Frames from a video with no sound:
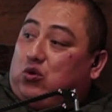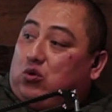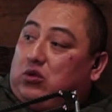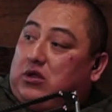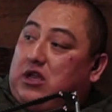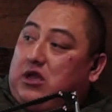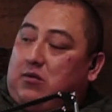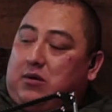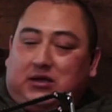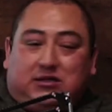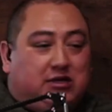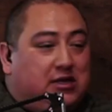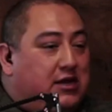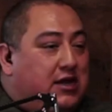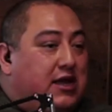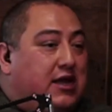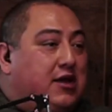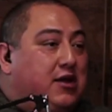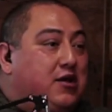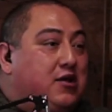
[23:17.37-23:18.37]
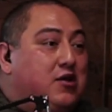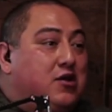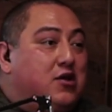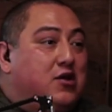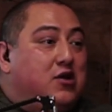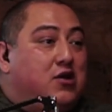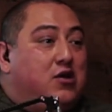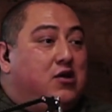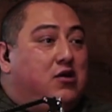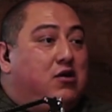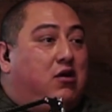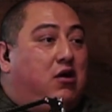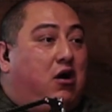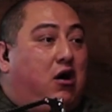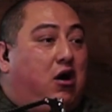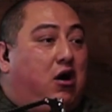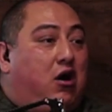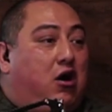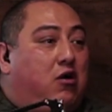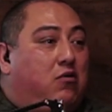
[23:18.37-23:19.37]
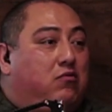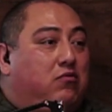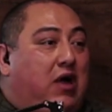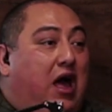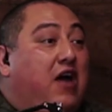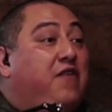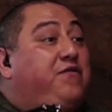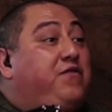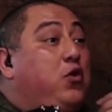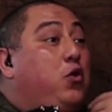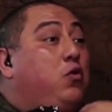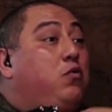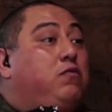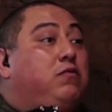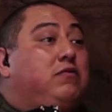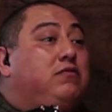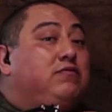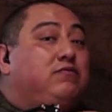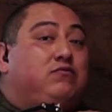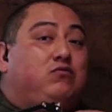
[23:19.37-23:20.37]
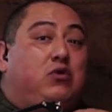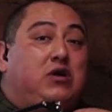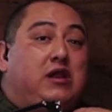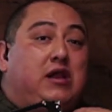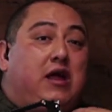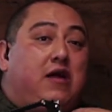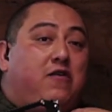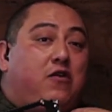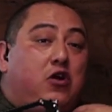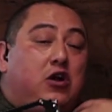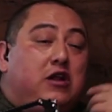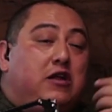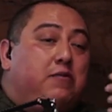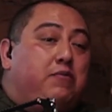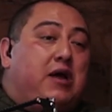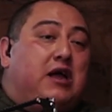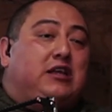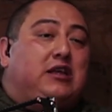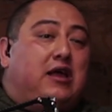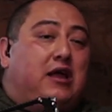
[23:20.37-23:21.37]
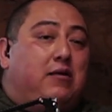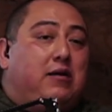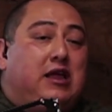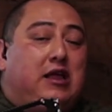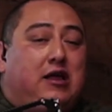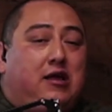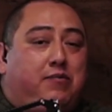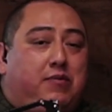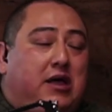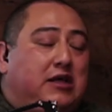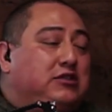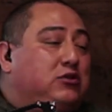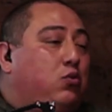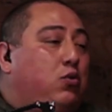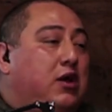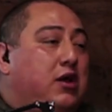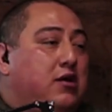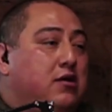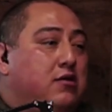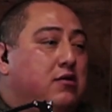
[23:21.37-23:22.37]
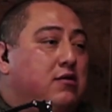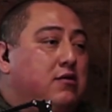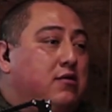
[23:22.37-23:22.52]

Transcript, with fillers: told him I said, hey, um, I felt when I heard he passed, had passed away,